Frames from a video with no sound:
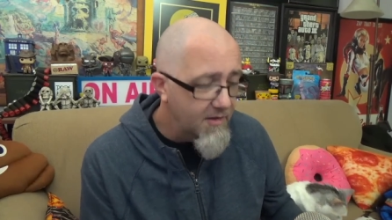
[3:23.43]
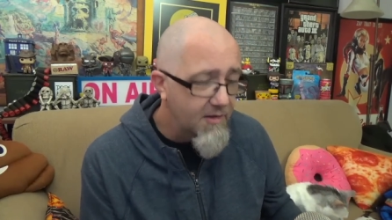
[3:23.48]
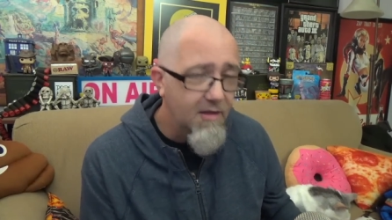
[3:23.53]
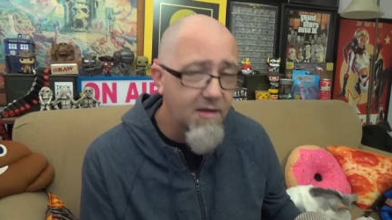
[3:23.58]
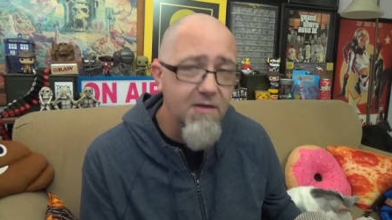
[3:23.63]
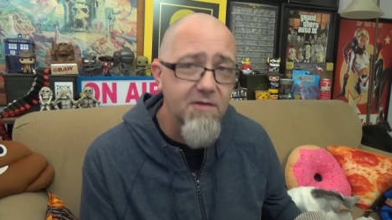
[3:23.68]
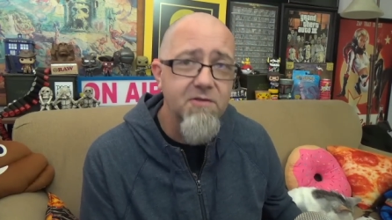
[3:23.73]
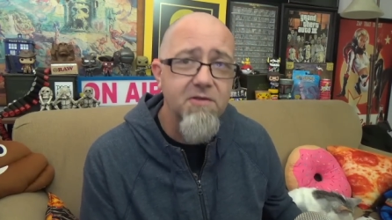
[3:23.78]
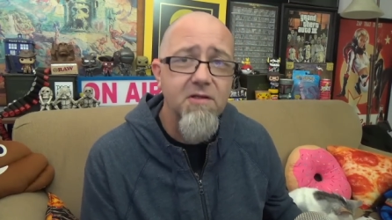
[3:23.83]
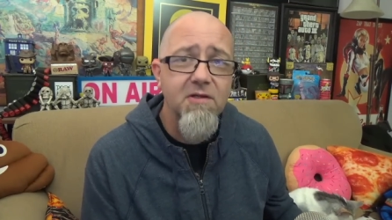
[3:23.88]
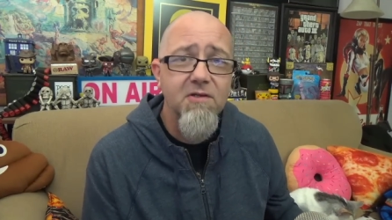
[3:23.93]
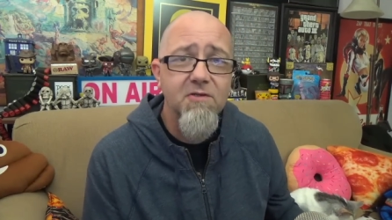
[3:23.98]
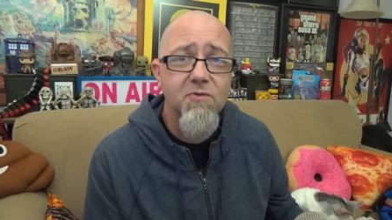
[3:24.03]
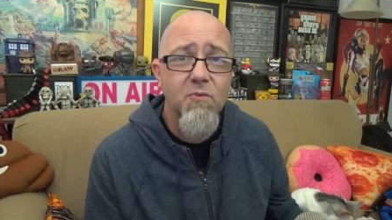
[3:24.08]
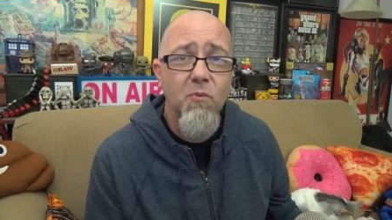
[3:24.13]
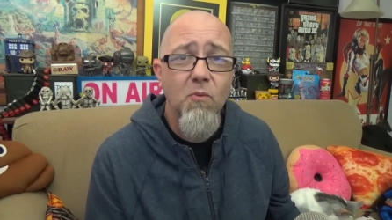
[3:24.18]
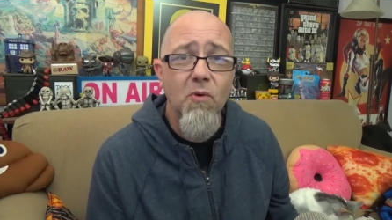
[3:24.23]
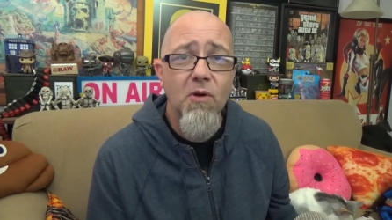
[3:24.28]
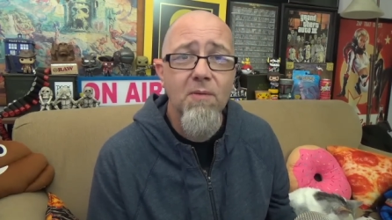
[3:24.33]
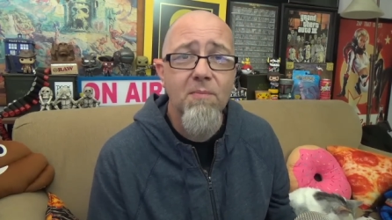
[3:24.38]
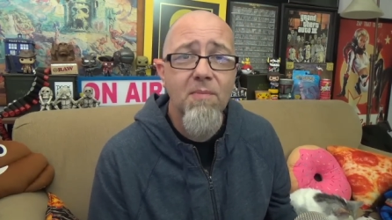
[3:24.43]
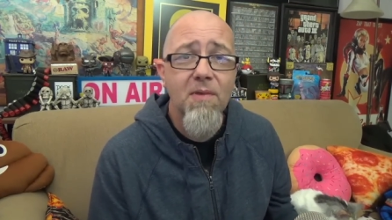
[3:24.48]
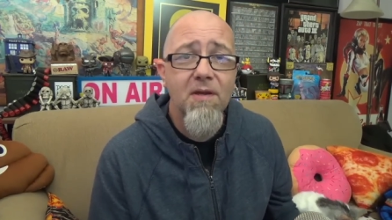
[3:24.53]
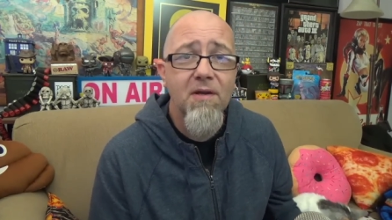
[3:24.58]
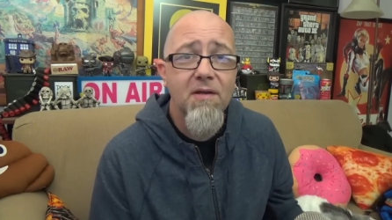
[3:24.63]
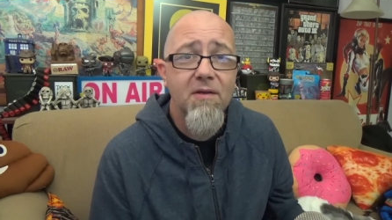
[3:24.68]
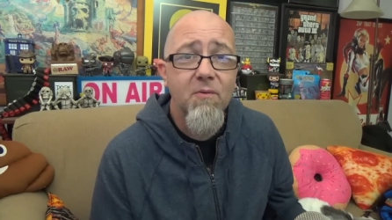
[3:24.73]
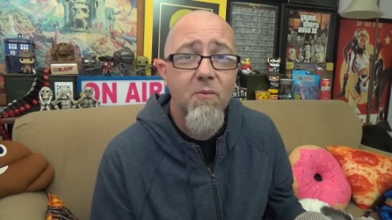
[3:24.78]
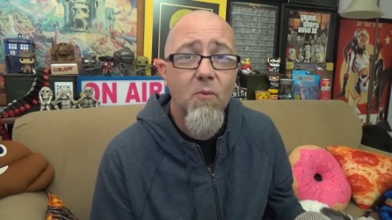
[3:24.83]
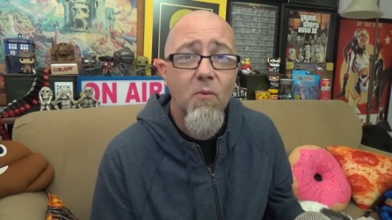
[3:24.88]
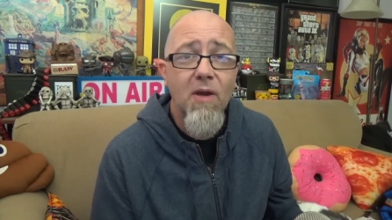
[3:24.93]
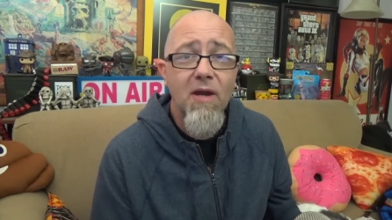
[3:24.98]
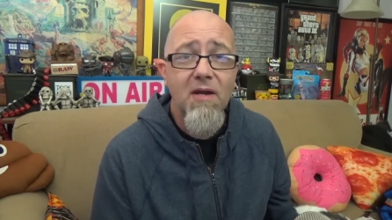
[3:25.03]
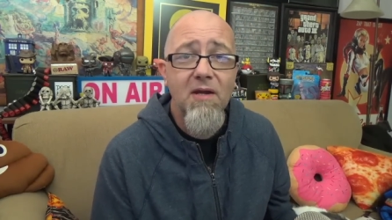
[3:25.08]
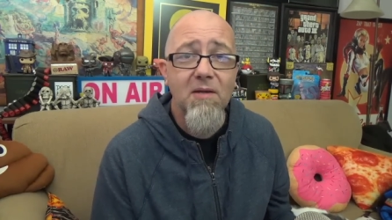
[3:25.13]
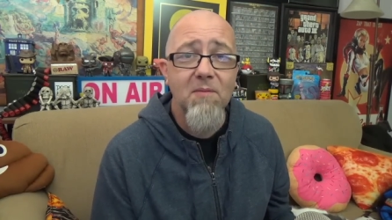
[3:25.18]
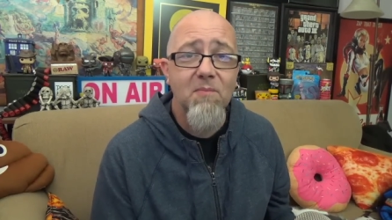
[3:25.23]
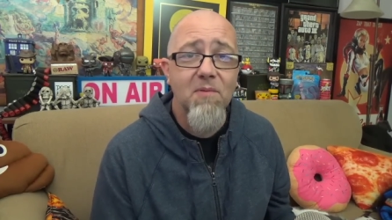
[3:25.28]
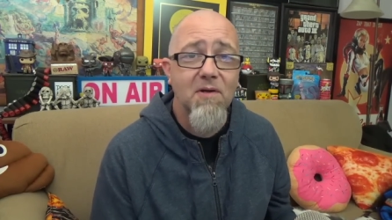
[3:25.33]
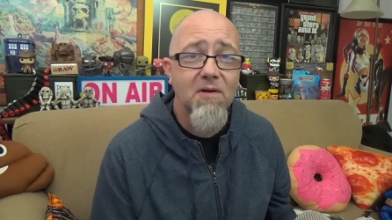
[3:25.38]
and it's in its one minute
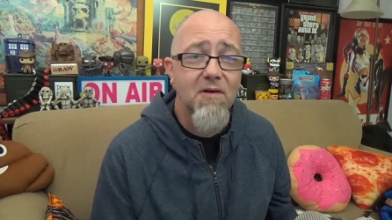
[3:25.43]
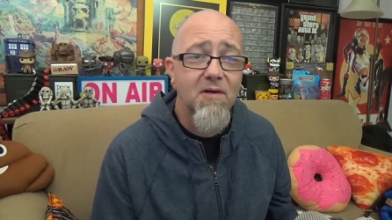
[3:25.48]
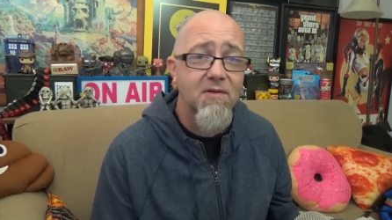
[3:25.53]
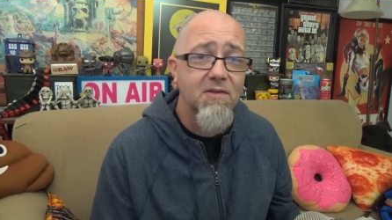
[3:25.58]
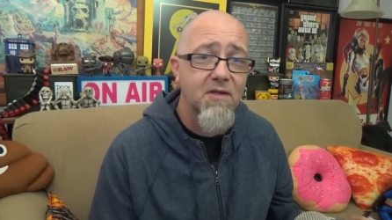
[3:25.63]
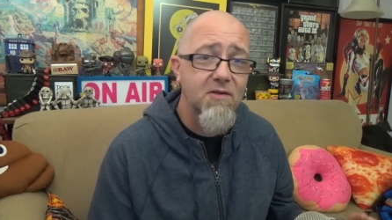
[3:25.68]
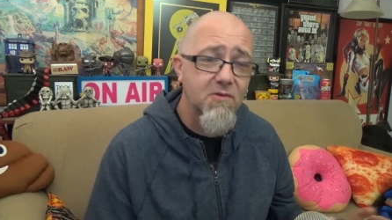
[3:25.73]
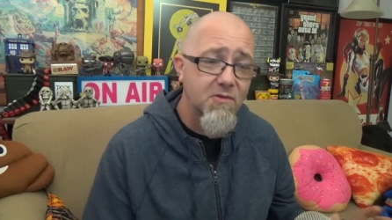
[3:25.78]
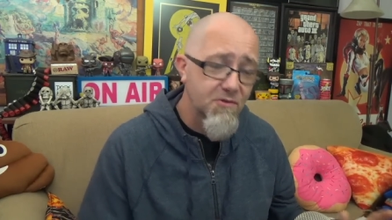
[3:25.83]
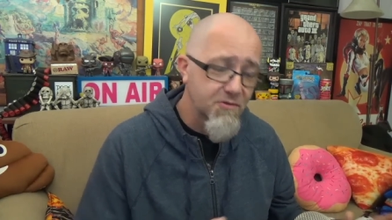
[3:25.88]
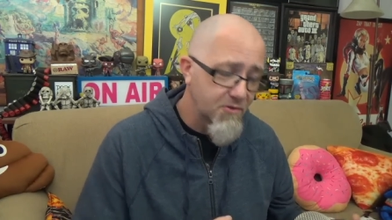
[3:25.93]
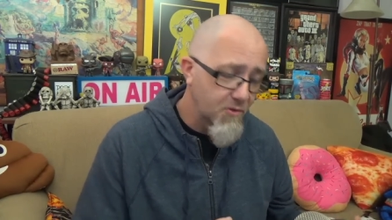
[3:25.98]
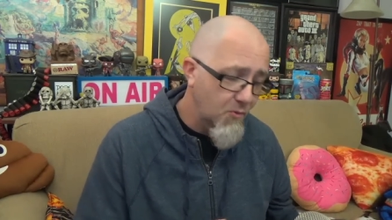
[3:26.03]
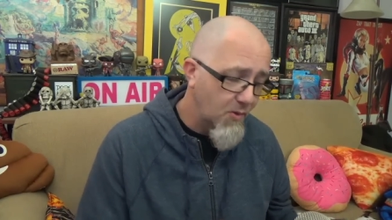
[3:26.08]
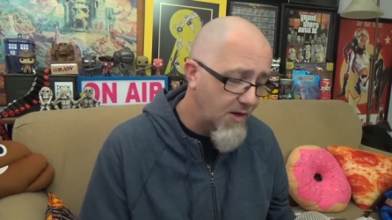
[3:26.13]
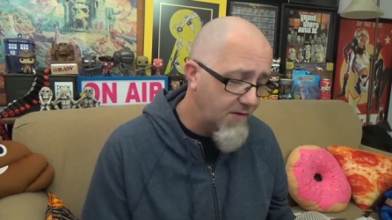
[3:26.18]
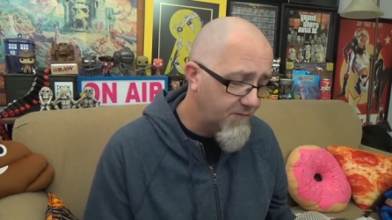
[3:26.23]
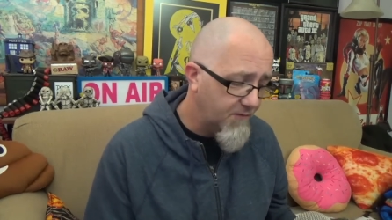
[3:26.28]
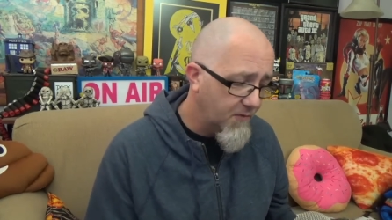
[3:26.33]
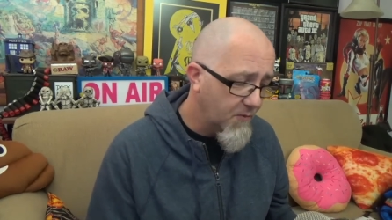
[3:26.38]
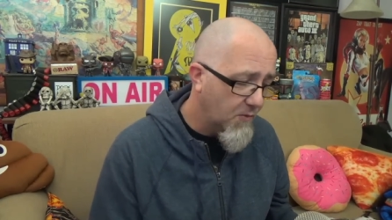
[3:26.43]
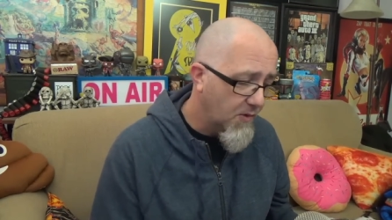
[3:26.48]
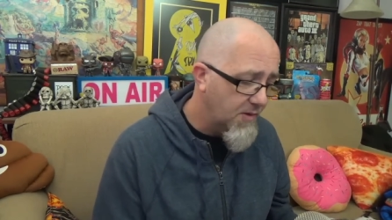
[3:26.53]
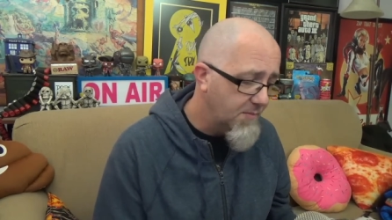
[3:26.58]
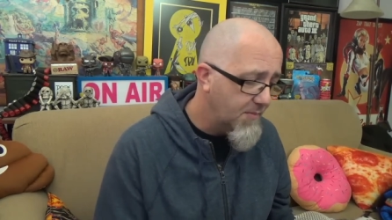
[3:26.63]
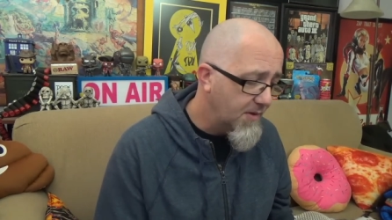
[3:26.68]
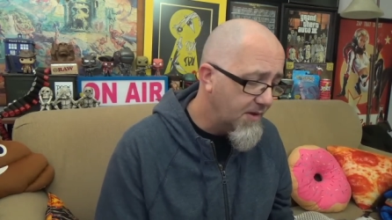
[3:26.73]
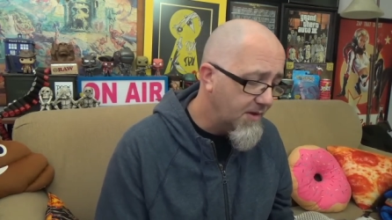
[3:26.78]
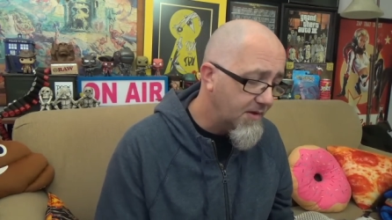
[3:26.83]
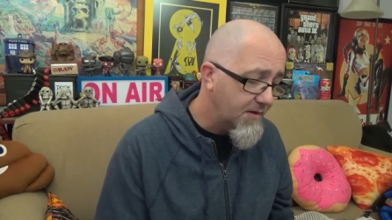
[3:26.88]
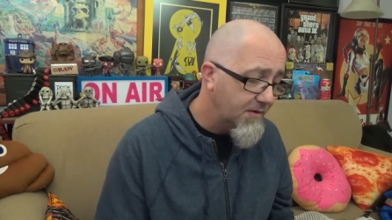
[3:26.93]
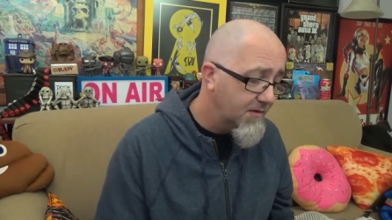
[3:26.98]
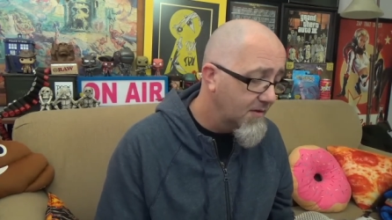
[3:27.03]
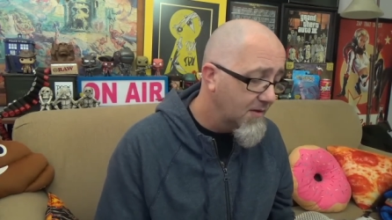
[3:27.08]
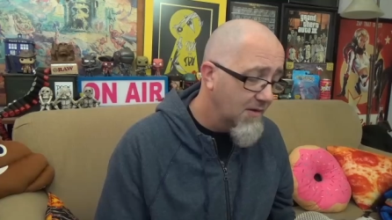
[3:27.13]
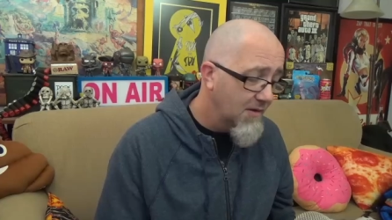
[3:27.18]
waiting period. They told us to wait for one minute,